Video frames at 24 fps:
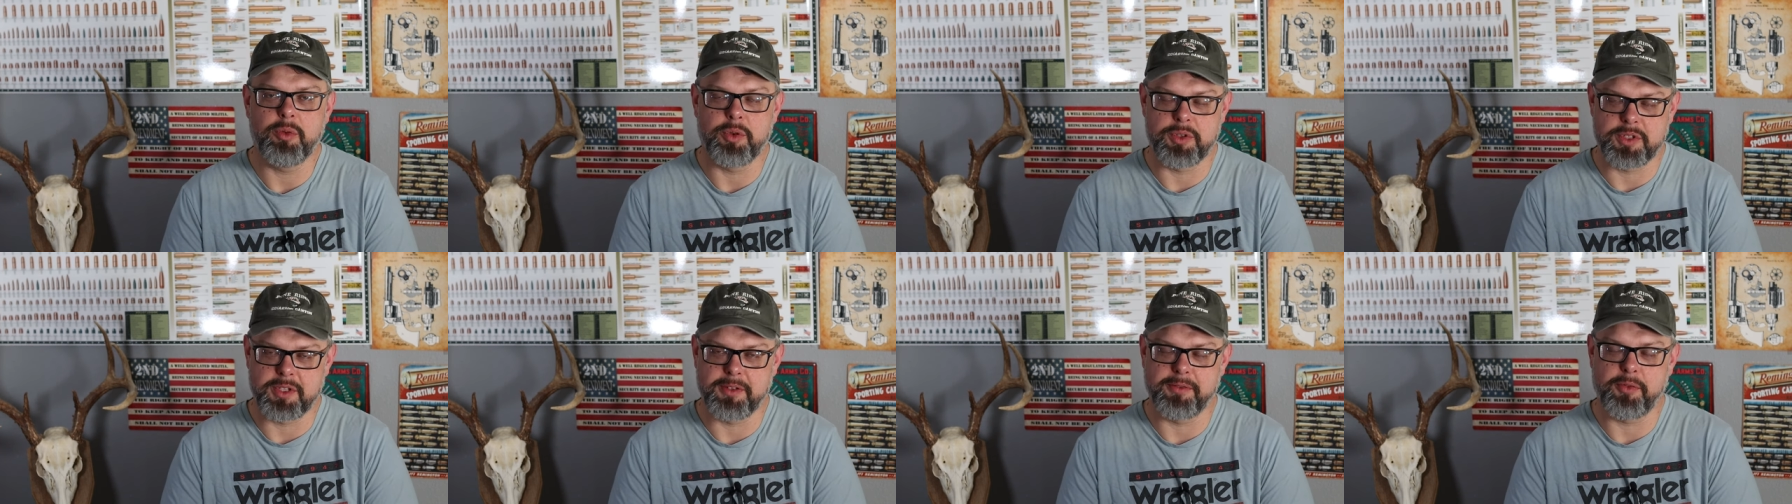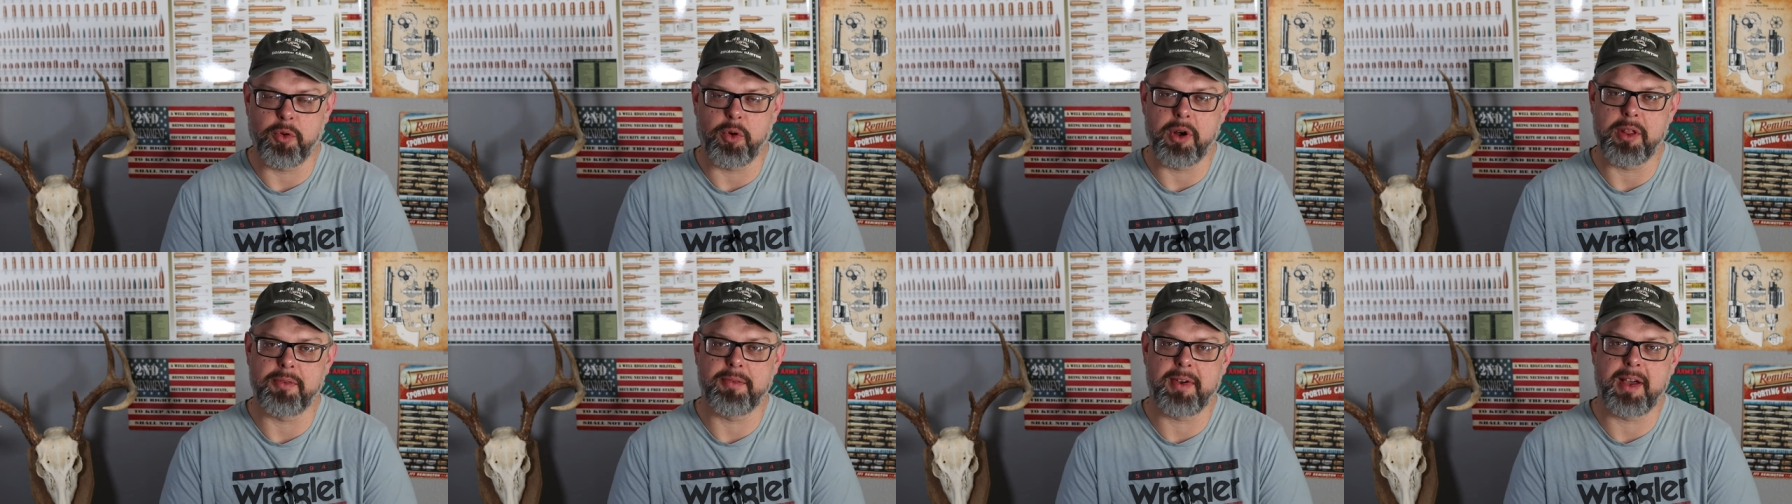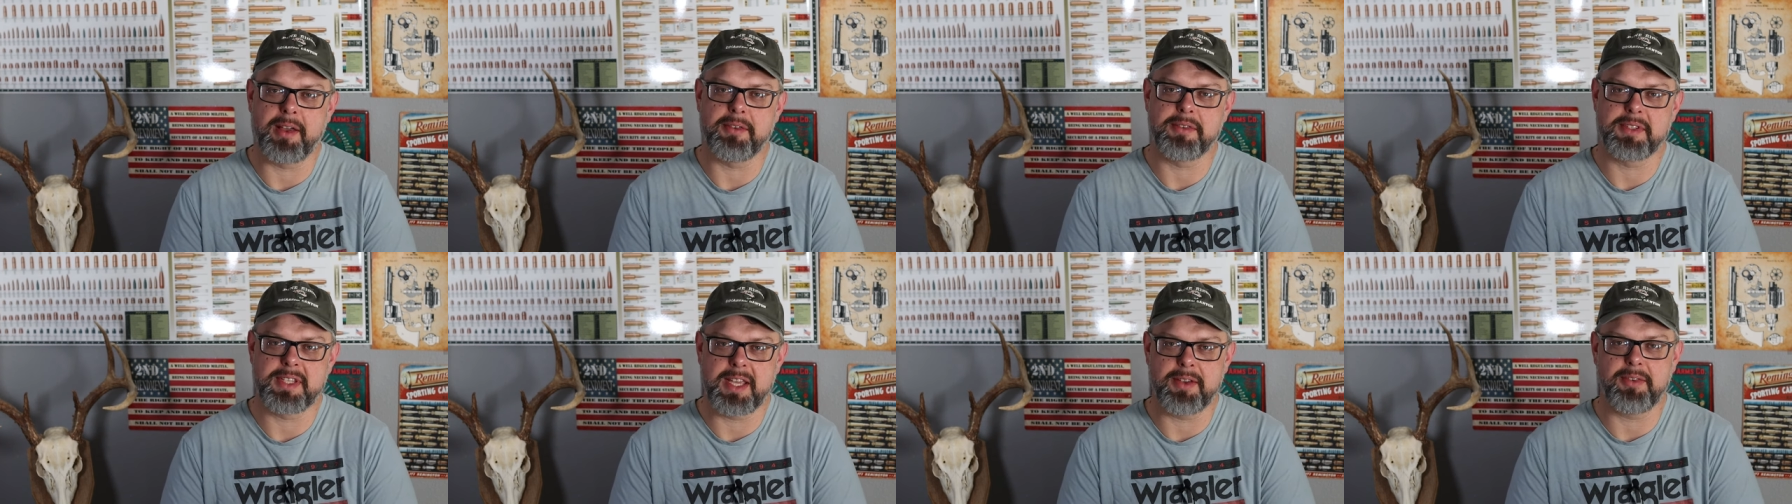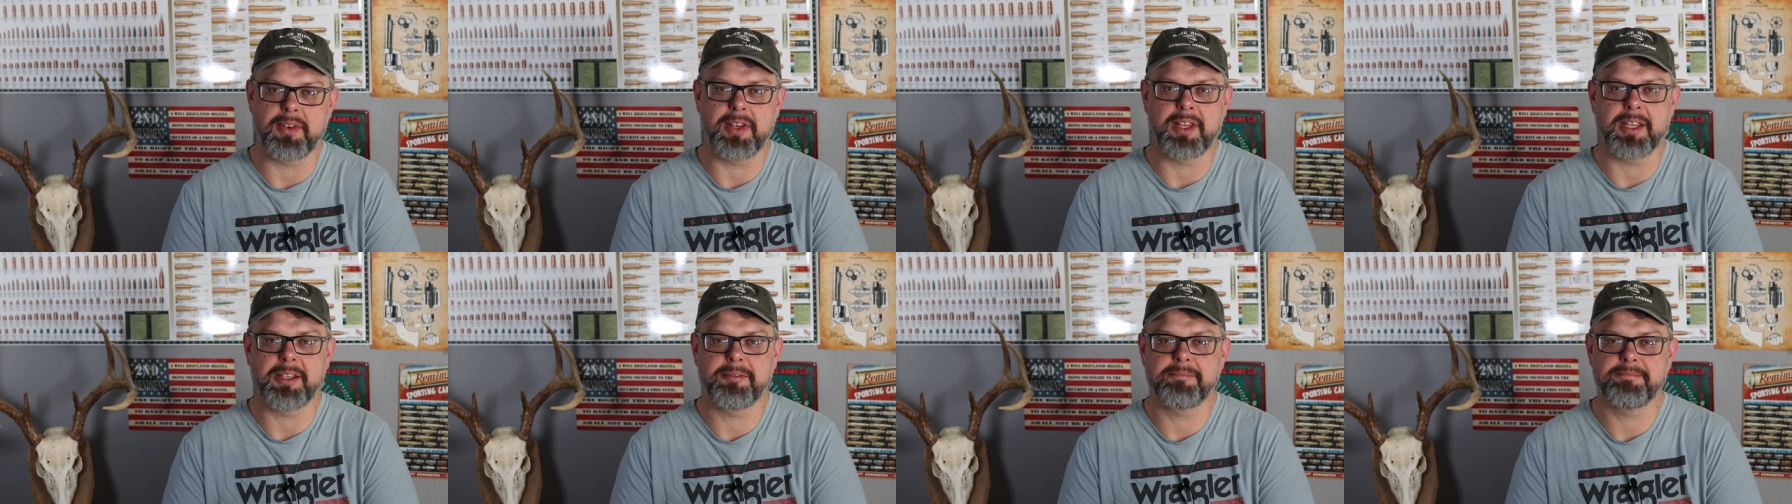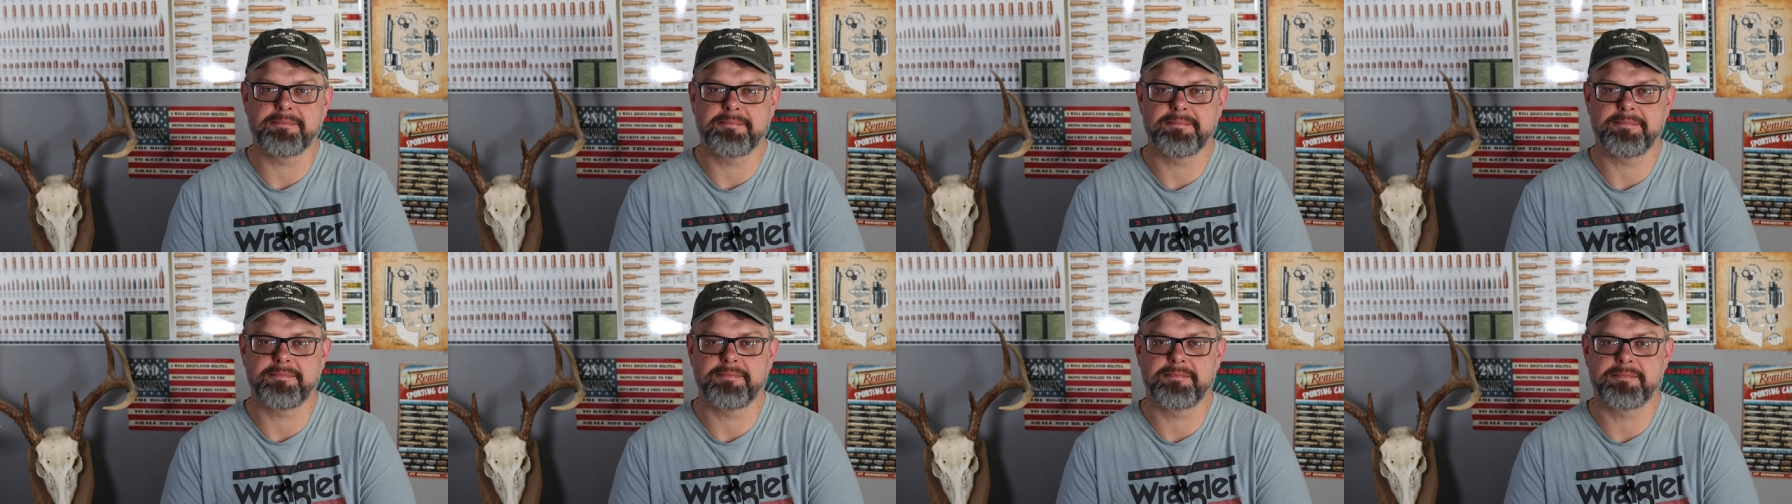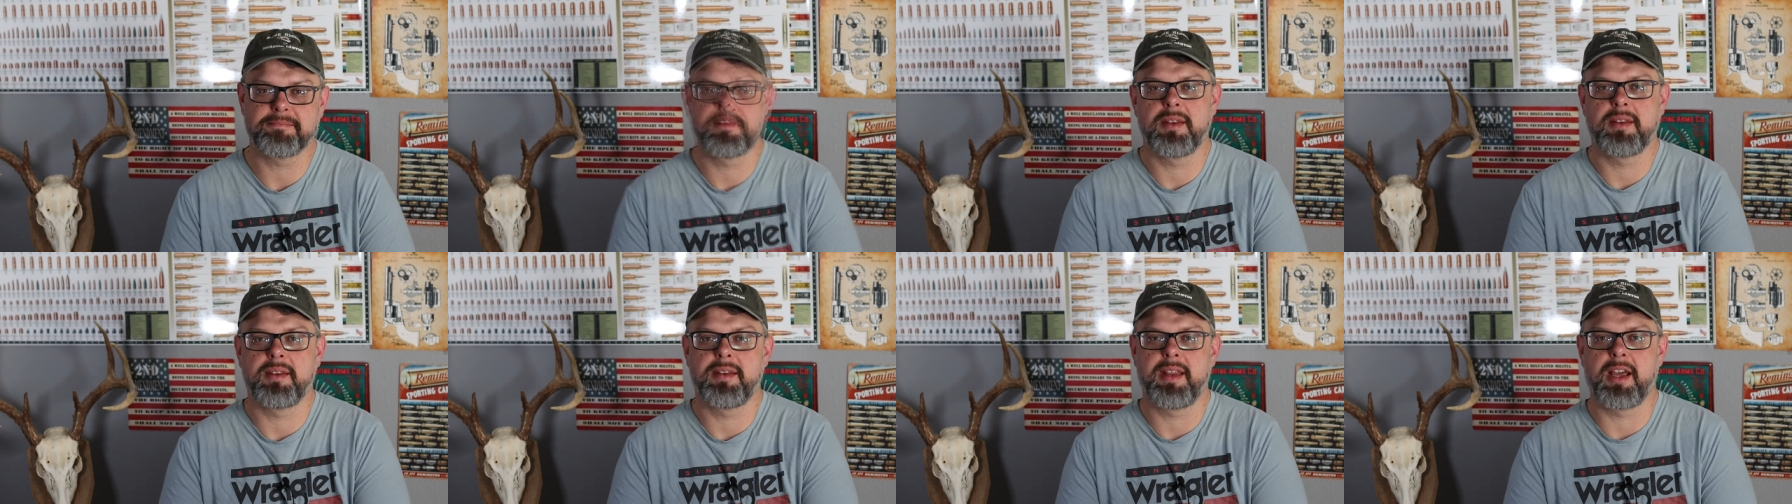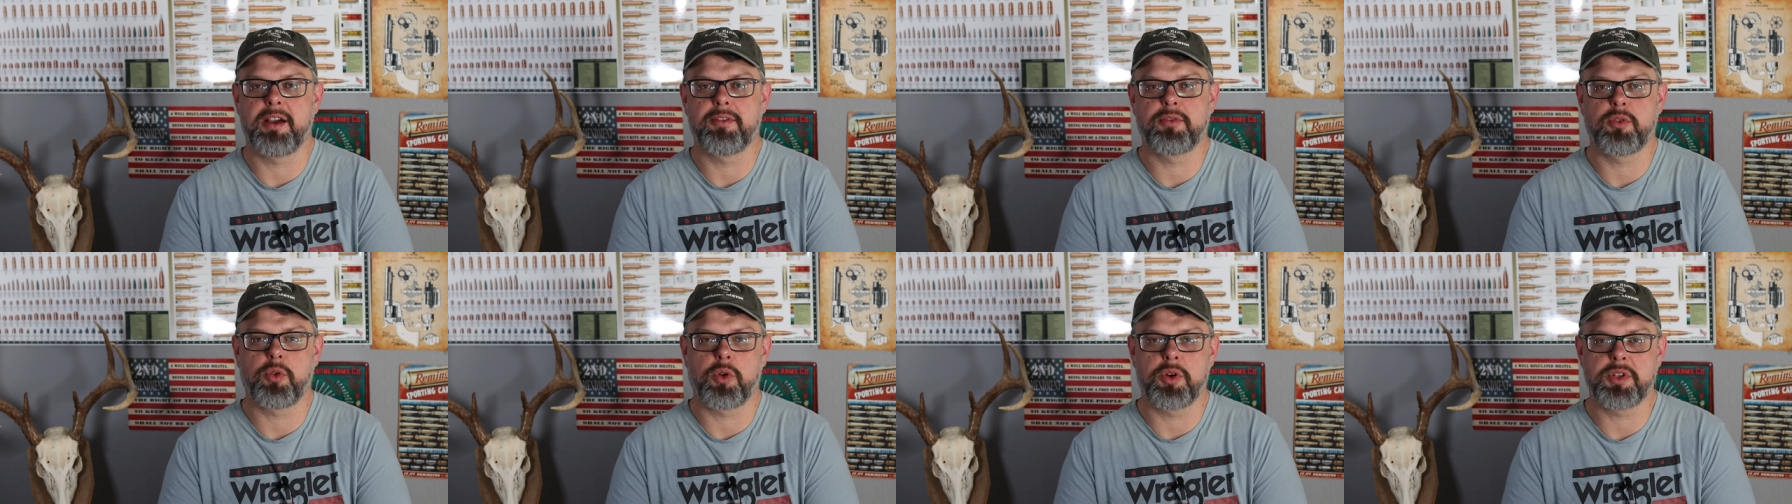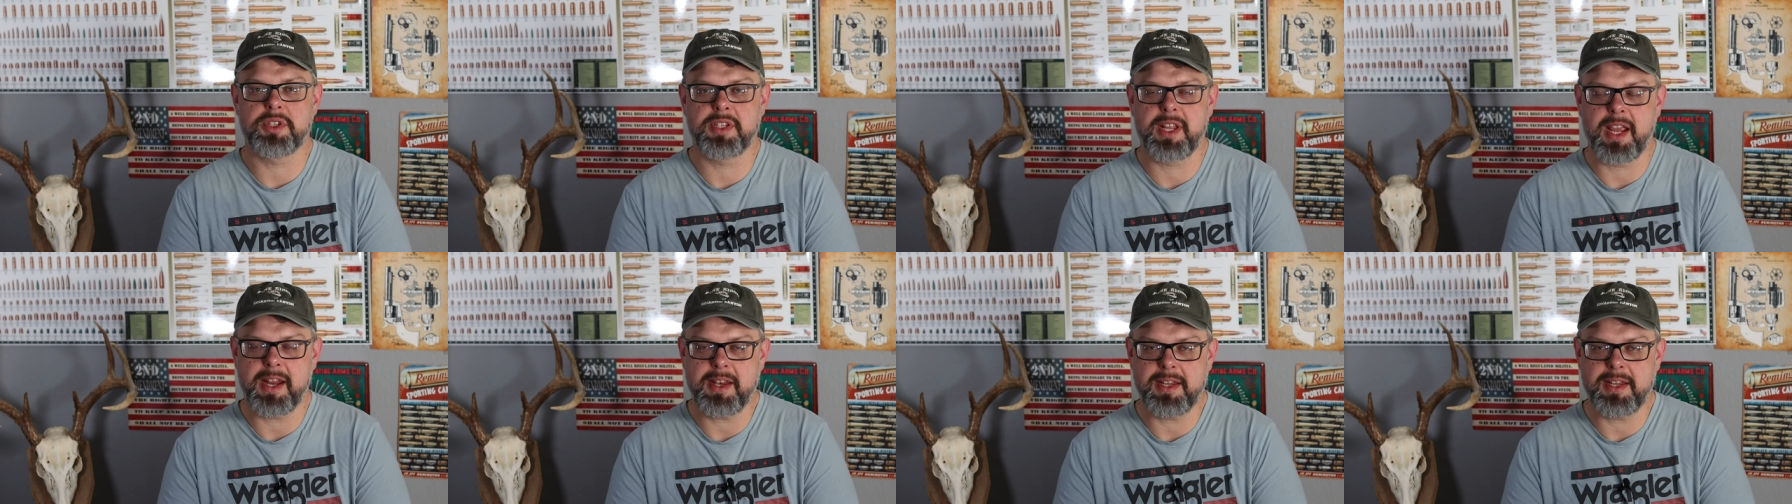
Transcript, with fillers: was the 4570. Now, of course, in